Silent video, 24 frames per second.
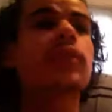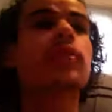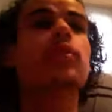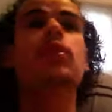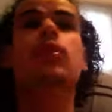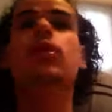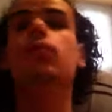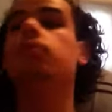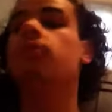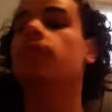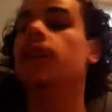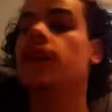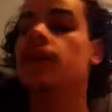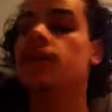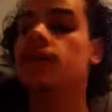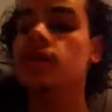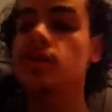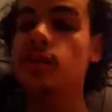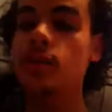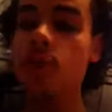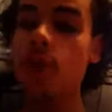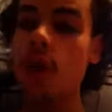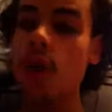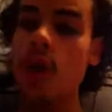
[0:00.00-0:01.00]
you do the prayers, and
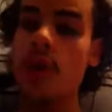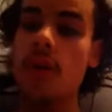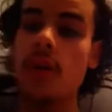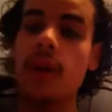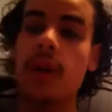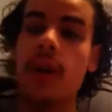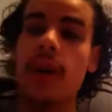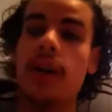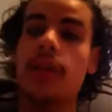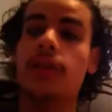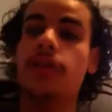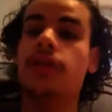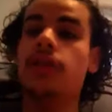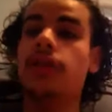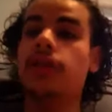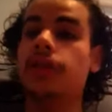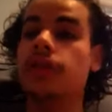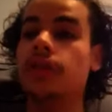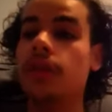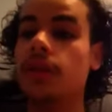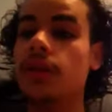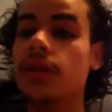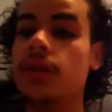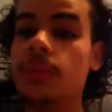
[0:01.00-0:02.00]
you walk around
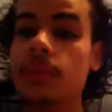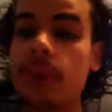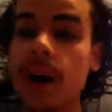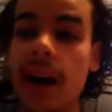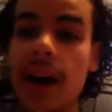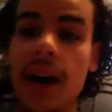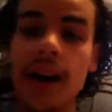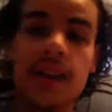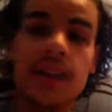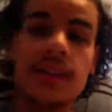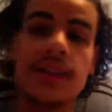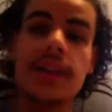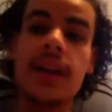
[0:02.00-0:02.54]
the box